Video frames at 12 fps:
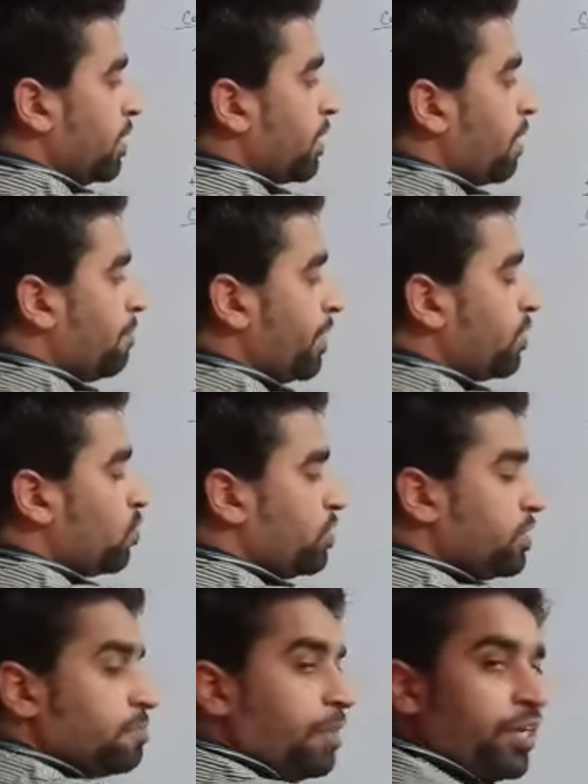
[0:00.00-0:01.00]
coming to
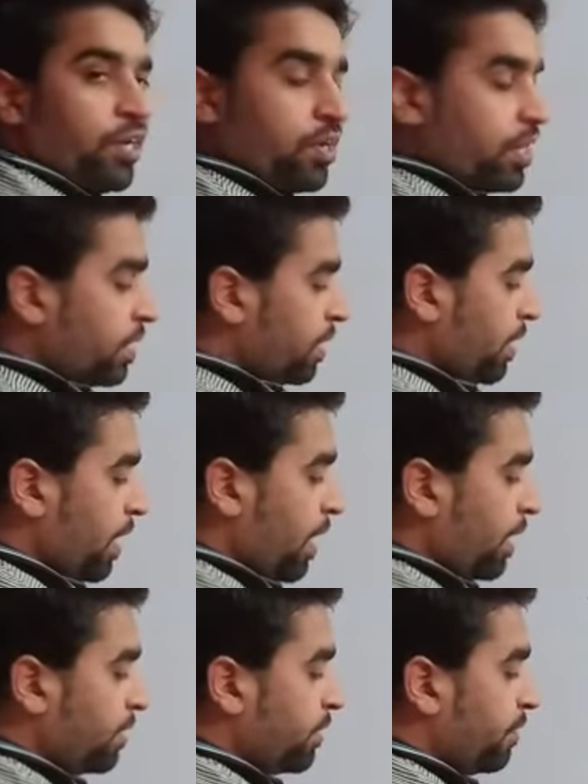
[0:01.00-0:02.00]
this particular,
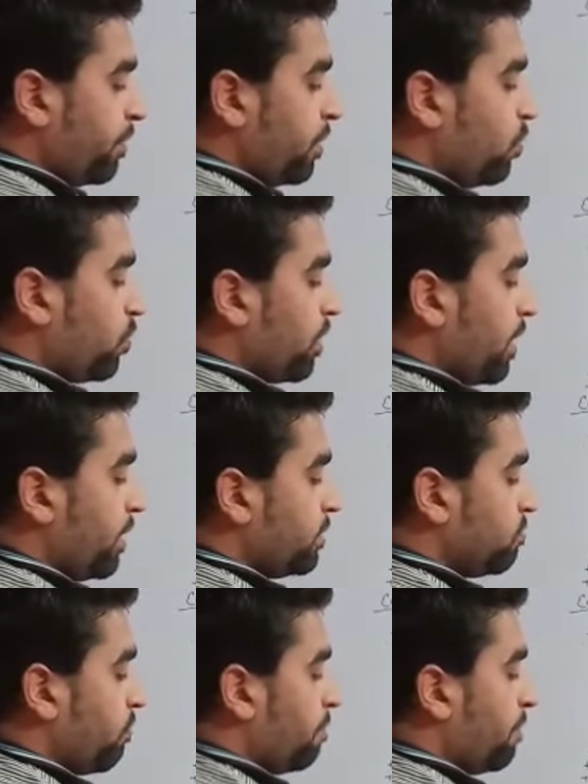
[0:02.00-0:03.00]
and they will
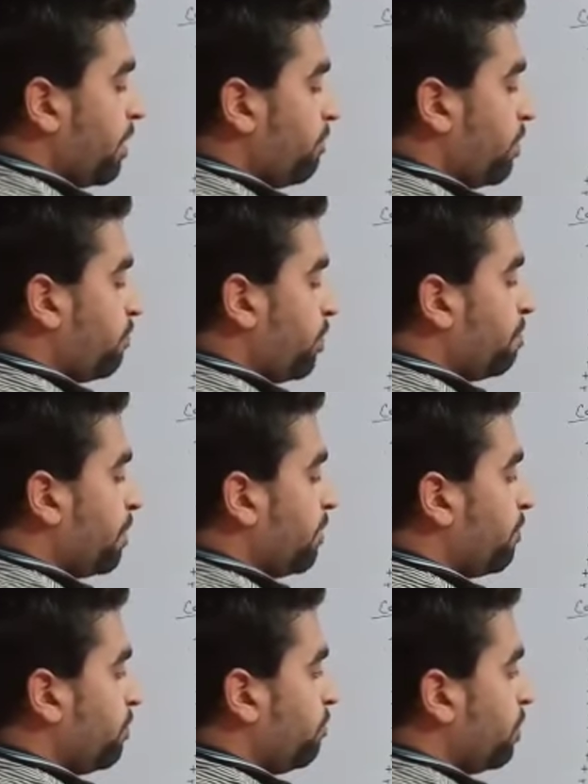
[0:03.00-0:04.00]
neutralize one by one, one
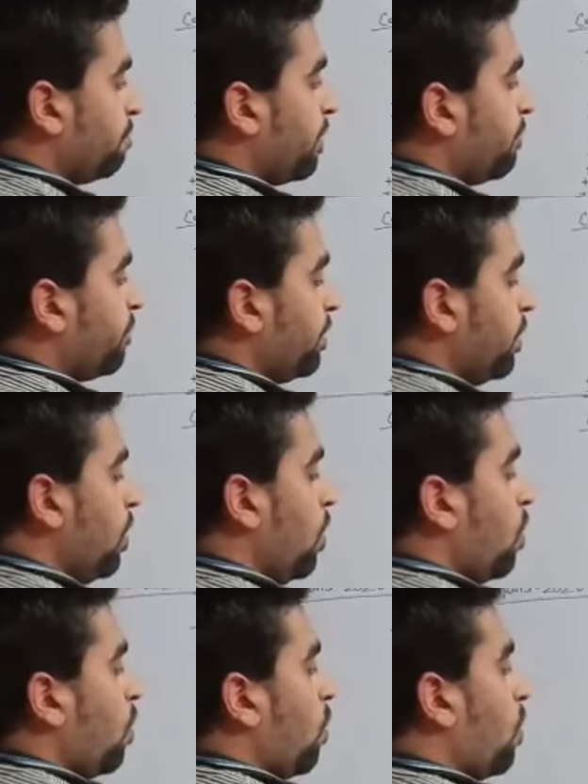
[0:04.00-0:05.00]
by one, one by one.
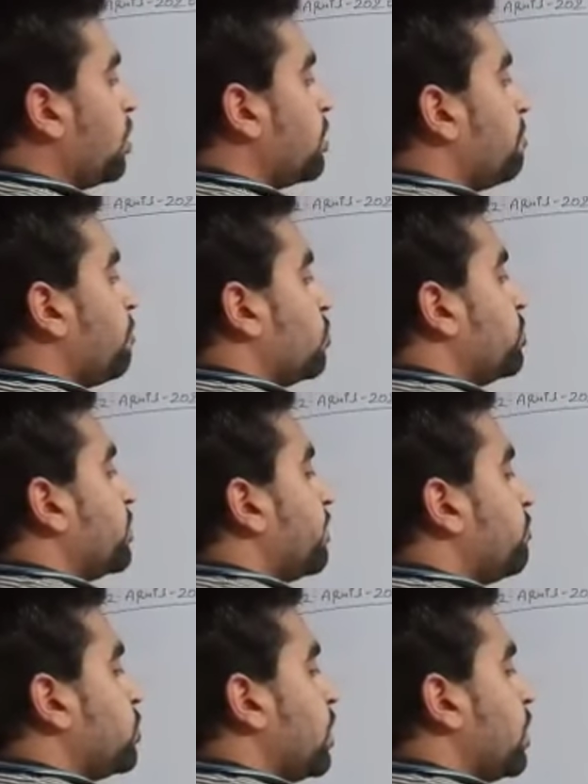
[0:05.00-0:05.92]
All the positive